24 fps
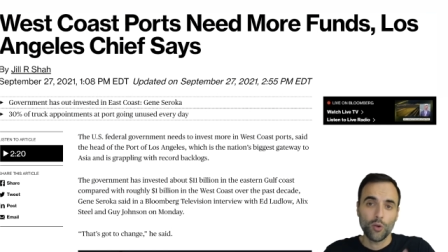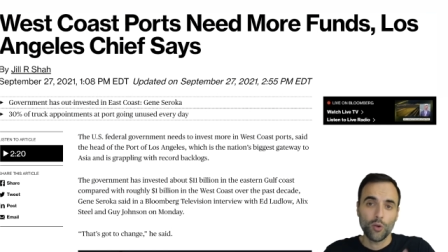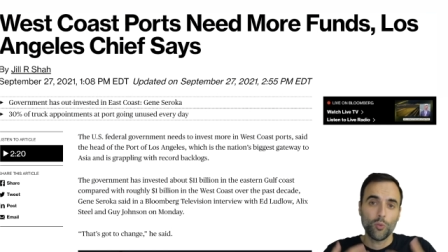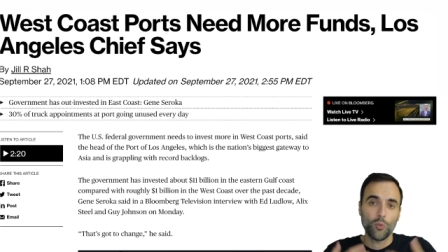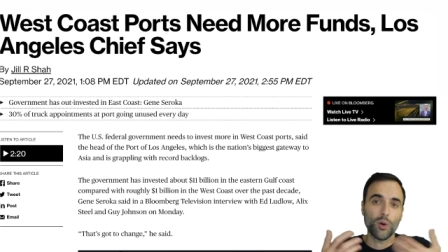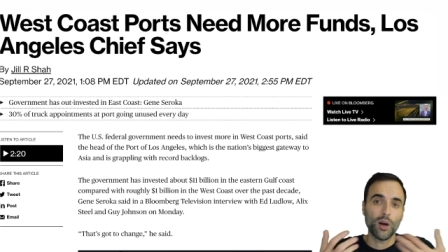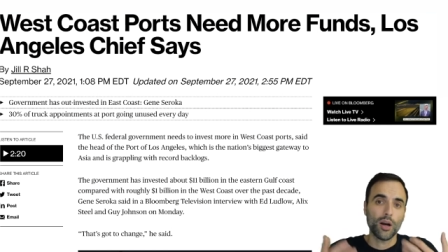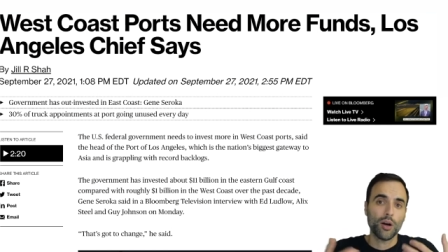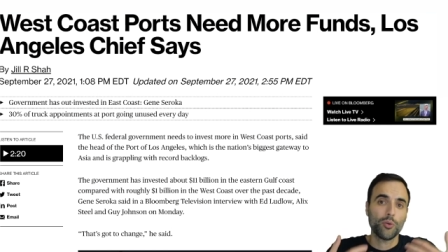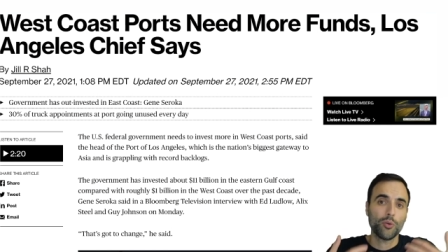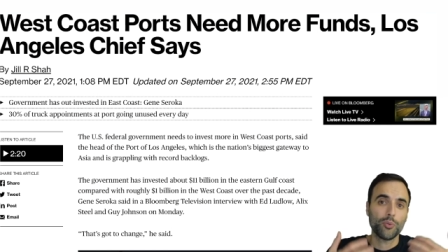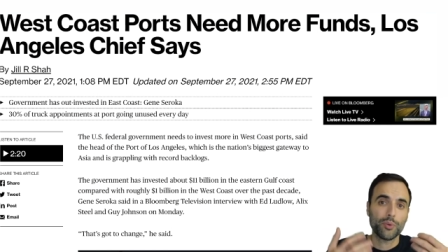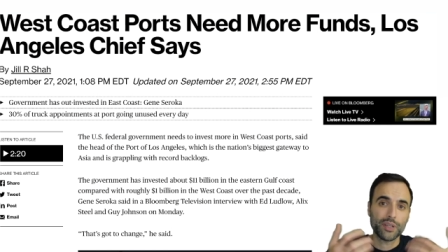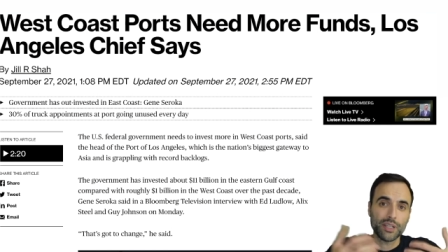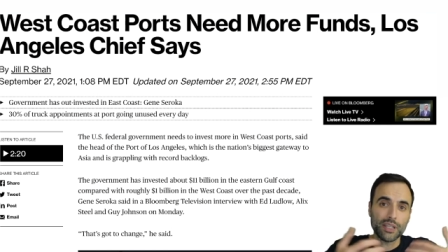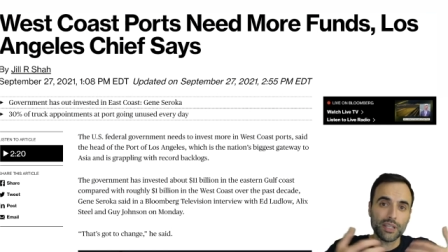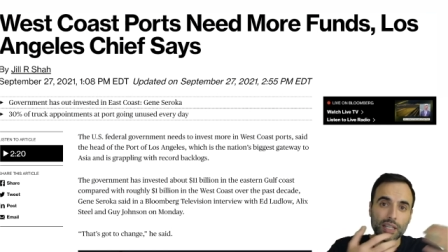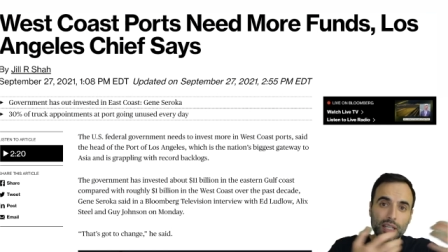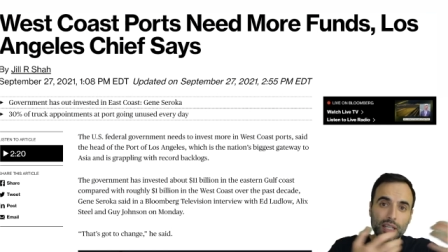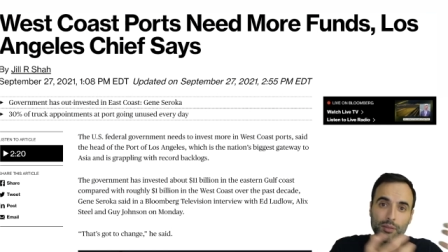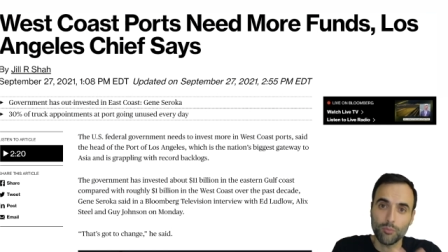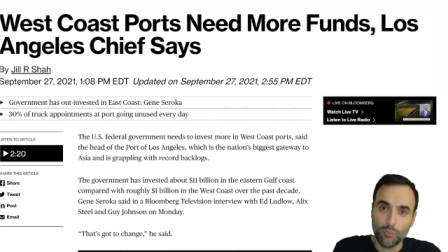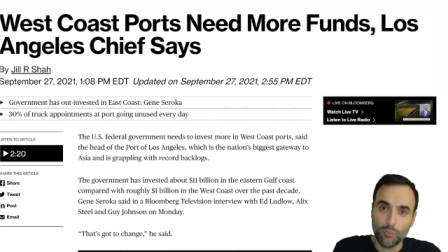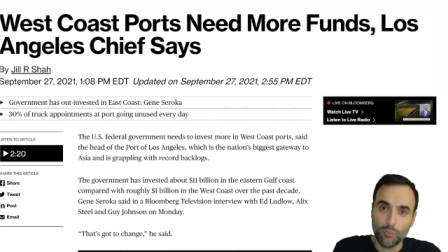well, we
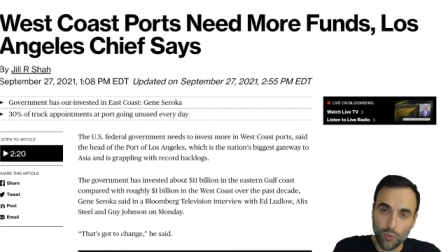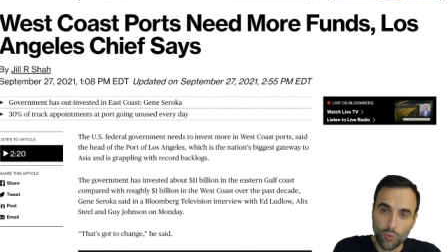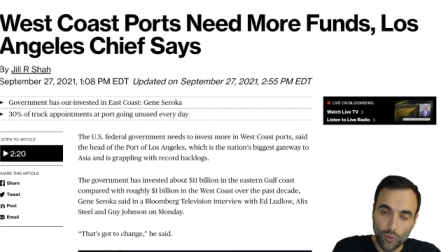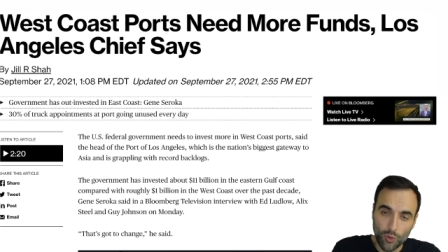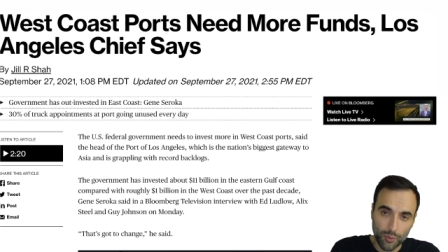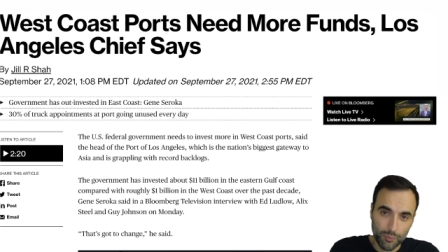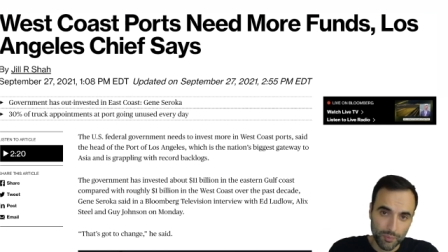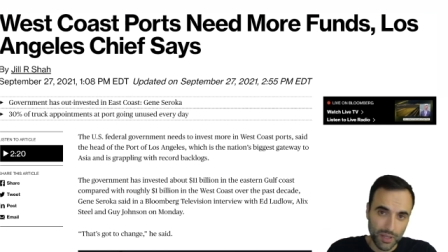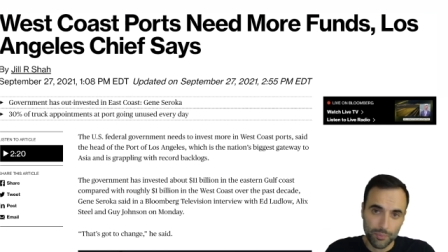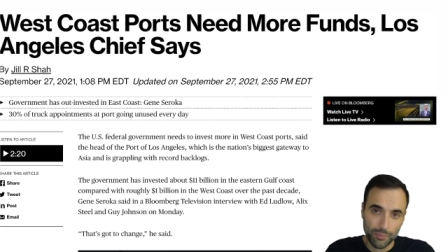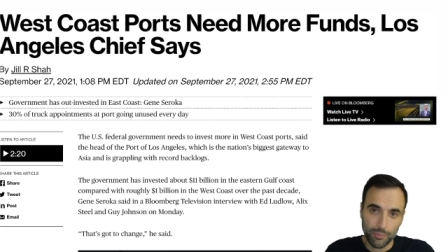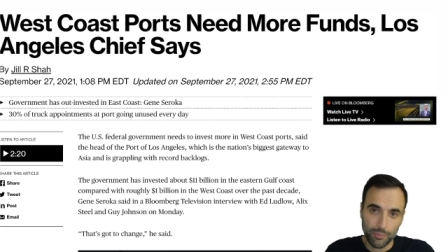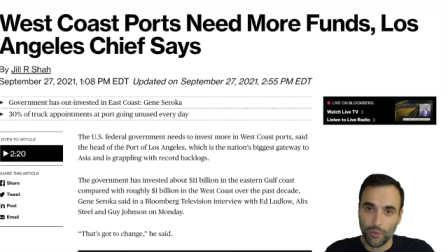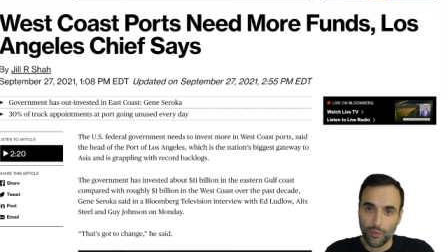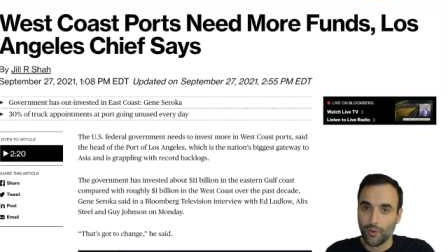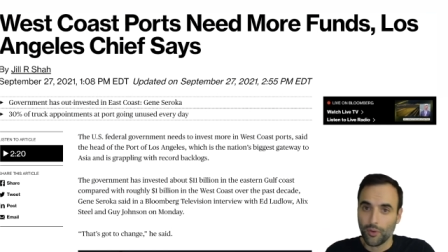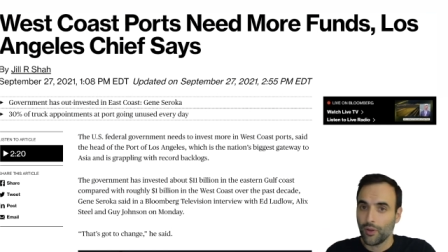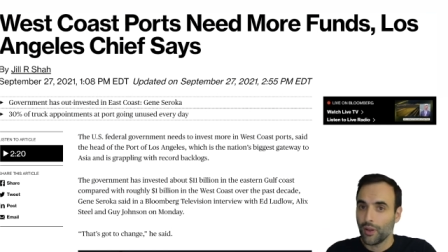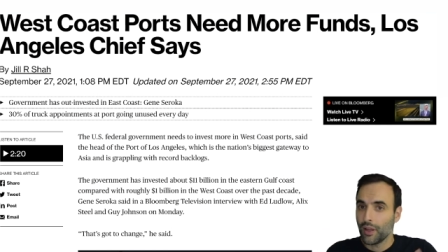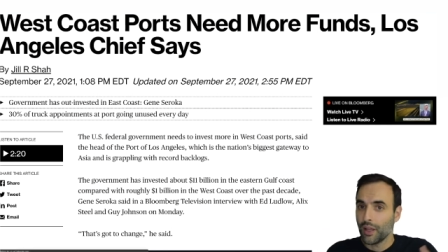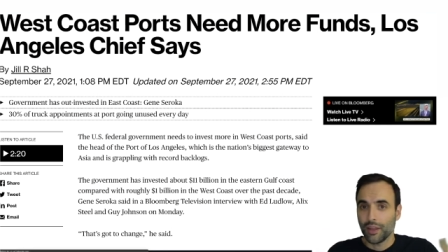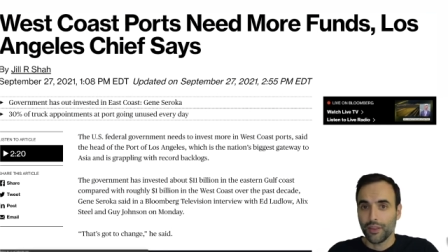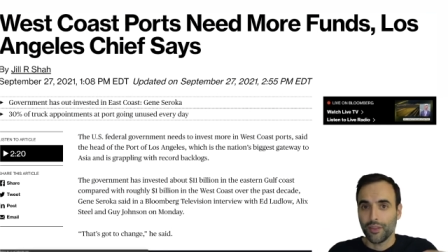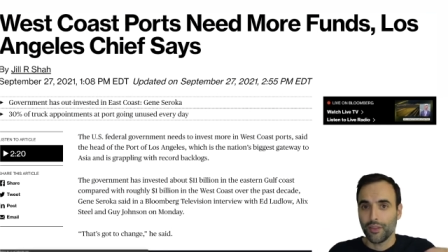need more
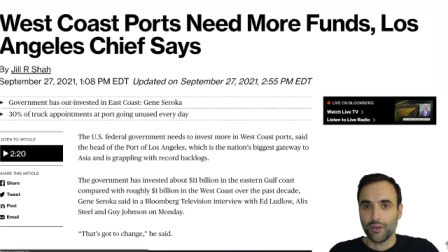people.